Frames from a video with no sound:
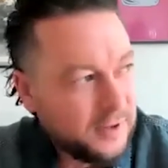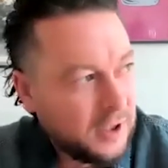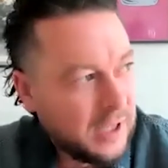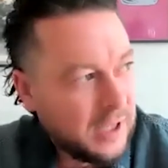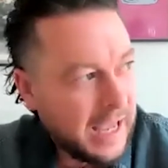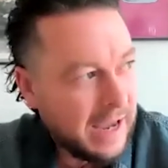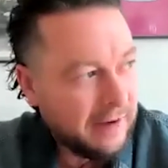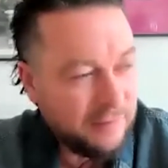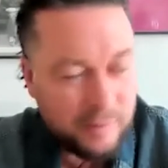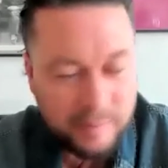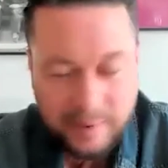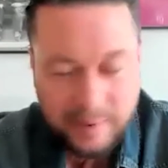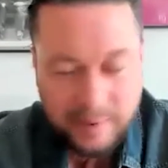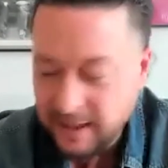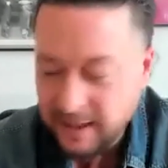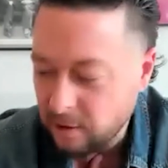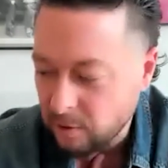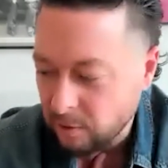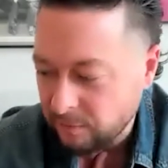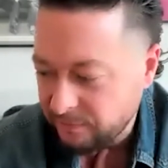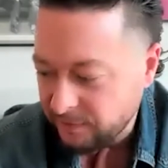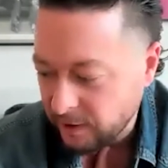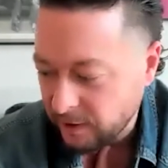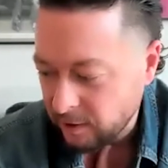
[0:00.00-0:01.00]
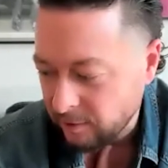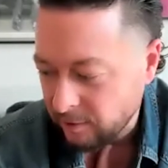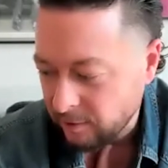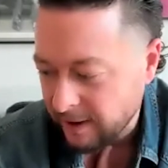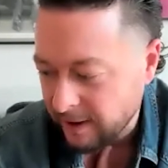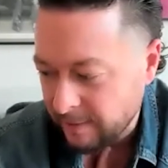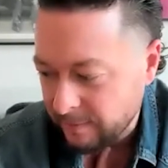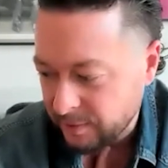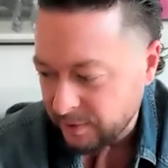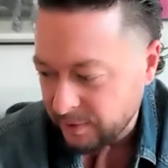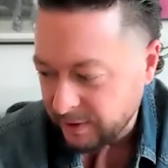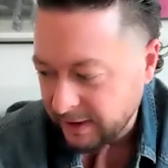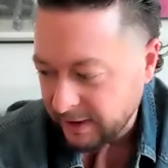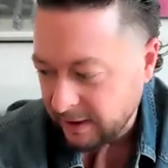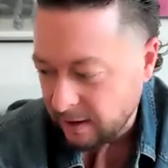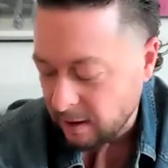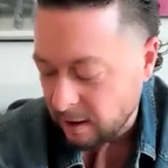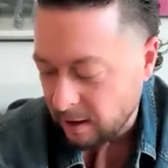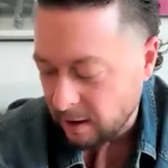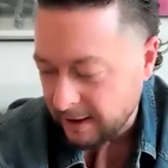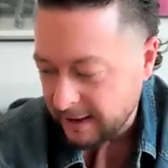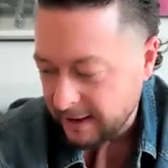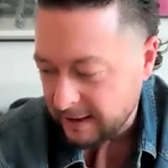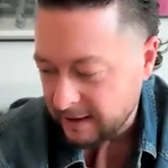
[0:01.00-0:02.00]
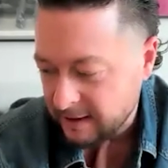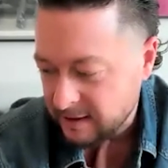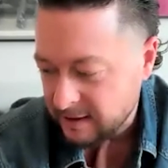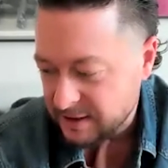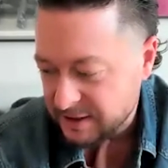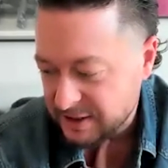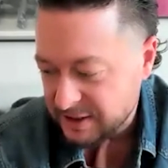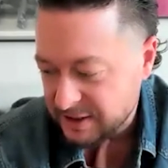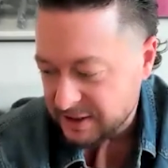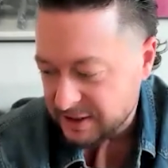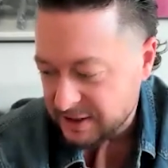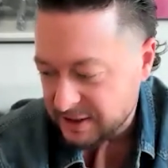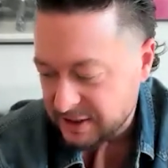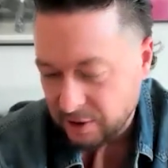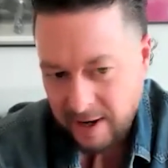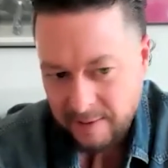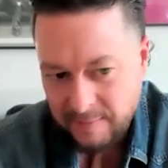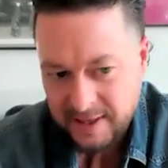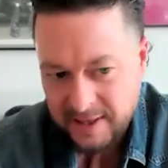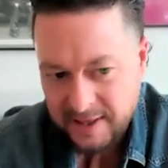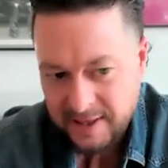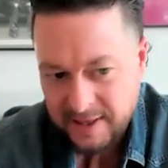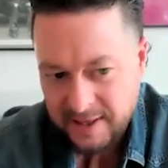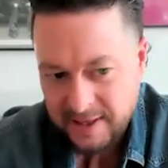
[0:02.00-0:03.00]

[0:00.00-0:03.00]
everybody go follow Amberly on Instagram.